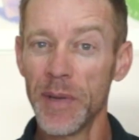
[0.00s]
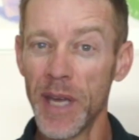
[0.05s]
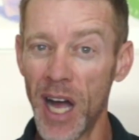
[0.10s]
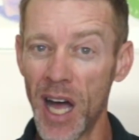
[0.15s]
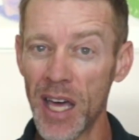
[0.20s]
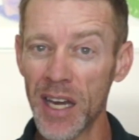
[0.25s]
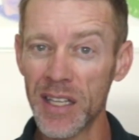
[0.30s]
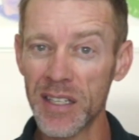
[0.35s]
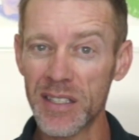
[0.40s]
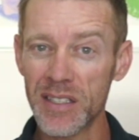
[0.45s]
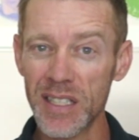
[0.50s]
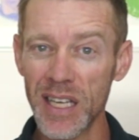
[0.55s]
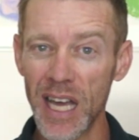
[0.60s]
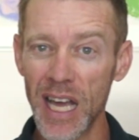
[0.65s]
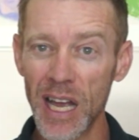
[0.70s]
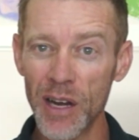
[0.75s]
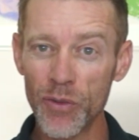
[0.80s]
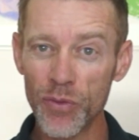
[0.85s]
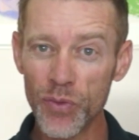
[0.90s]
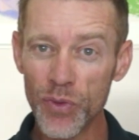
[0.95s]
be honest,
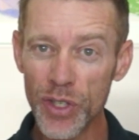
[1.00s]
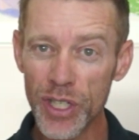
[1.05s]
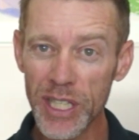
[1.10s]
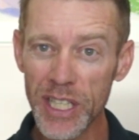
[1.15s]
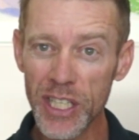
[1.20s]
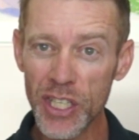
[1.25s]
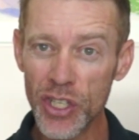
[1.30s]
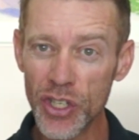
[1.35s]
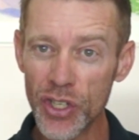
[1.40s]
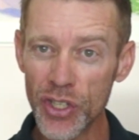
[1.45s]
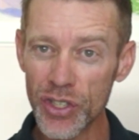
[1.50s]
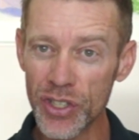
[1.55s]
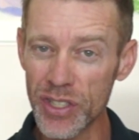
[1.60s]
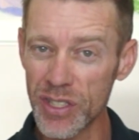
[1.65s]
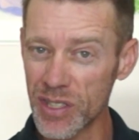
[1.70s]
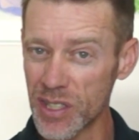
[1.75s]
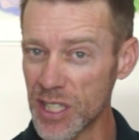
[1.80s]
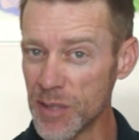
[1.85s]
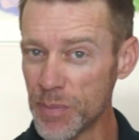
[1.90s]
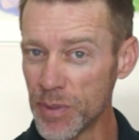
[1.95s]
I really couldn't
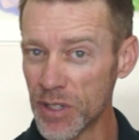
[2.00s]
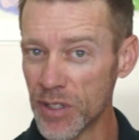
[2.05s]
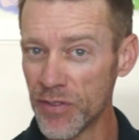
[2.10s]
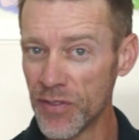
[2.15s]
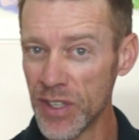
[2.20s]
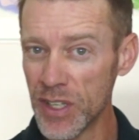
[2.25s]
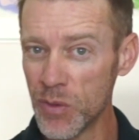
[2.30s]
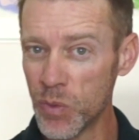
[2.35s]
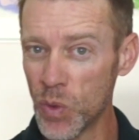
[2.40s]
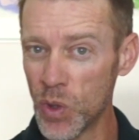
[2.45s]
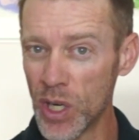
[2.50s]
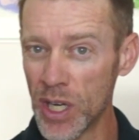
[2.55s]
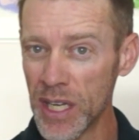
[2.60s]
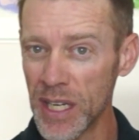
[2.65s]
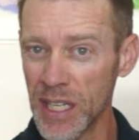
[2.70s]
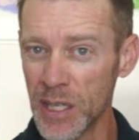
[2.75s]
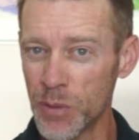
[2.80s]
sleep in the V1.